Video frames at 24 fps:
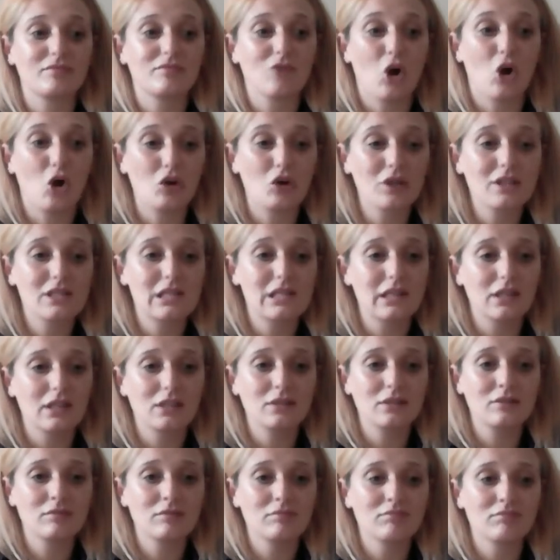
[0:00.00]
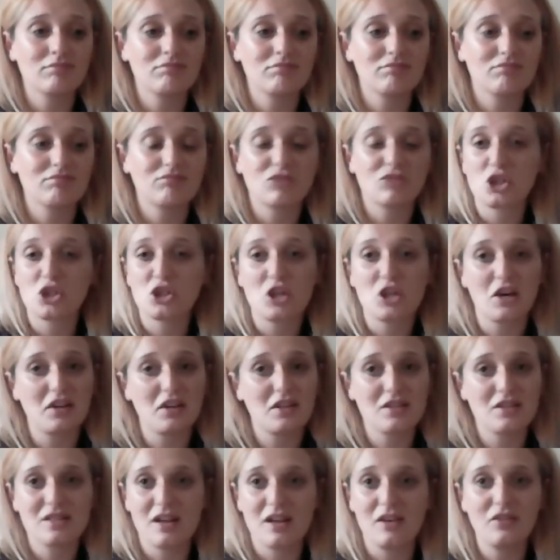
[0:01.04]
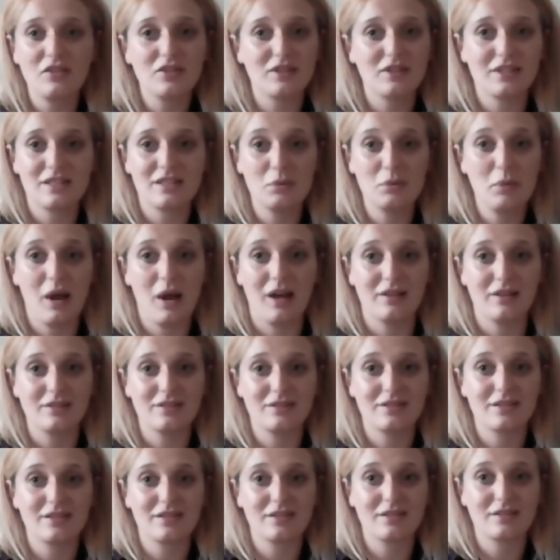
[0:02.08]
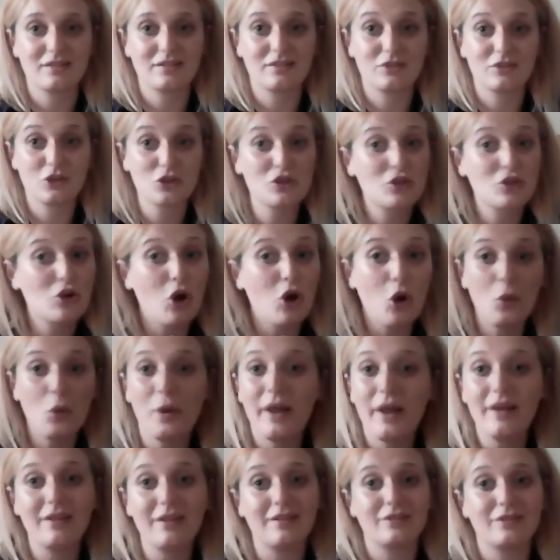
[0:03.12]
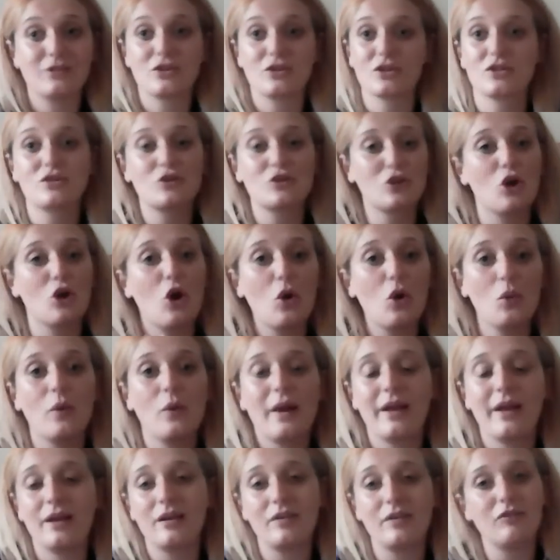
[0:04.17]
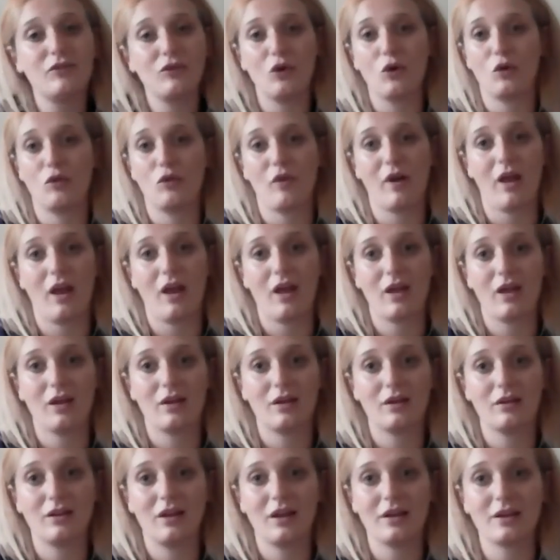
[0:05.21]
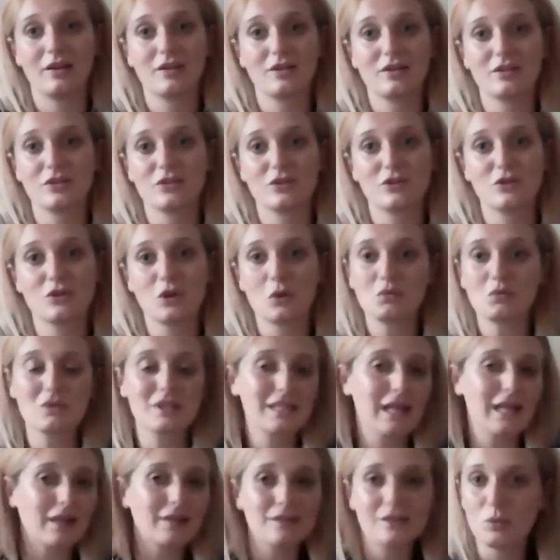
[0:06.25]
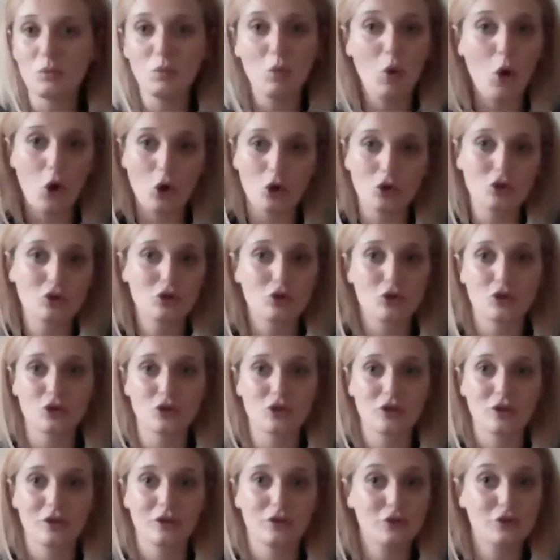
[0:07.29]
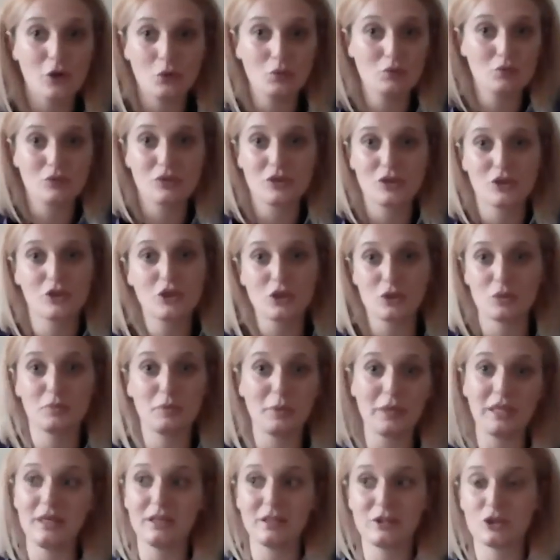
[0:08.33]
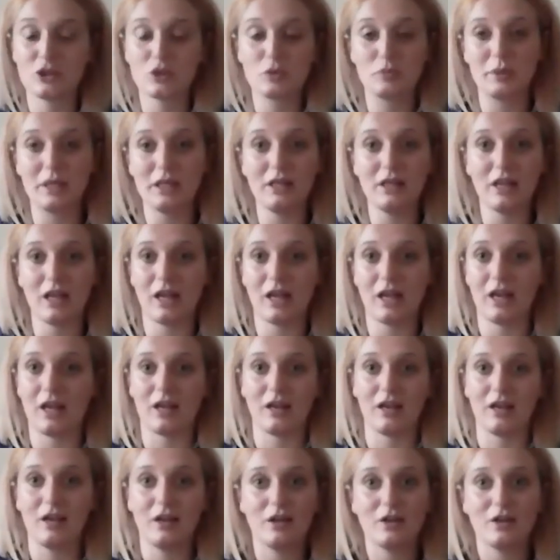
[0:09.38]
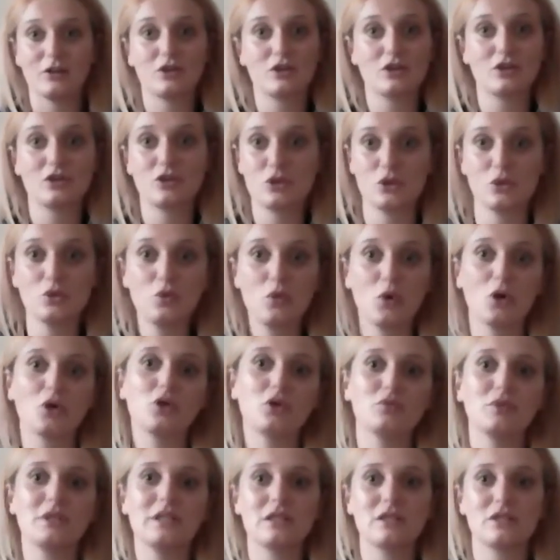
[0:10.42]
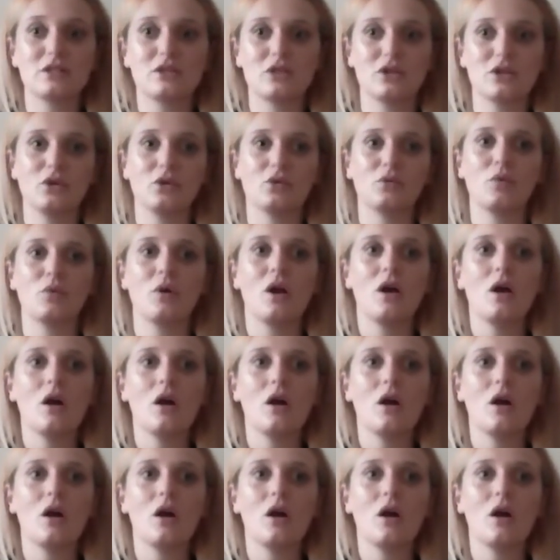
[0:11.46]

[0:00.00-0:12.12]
honestly, just chuck yourself in the deep end. Just go in for it. Like, don't stand and watch. Don't just be there. Just do what you need to do.